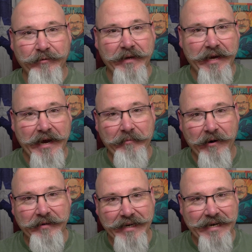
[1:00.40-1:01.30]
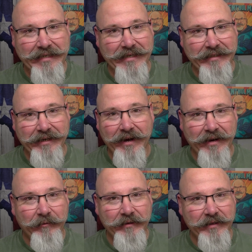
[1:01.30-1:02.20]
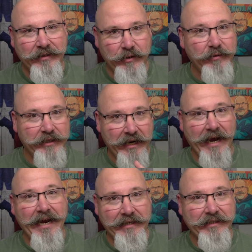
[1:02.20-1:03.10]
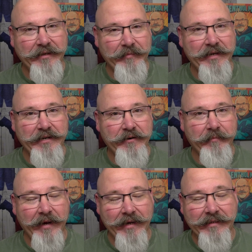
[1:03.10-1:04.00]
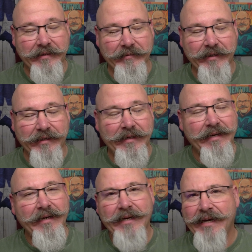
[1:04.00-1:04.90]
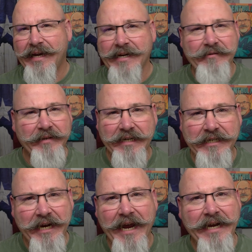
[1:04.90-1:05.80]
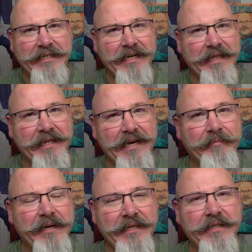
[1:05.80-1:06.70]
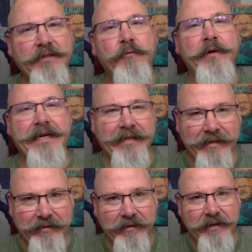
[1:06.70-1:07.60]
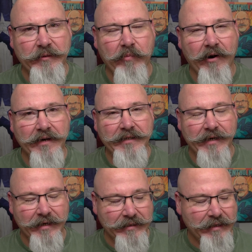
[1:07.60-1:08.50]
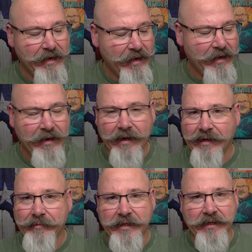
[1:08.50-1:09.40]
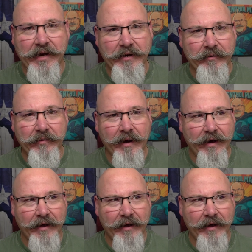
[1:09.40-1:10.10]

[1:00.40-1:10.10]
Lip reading: through the camera, I was asking Doug, did you change something in your base? Well, he didn't really change anything, but he's tweaked his process. And let me tell you,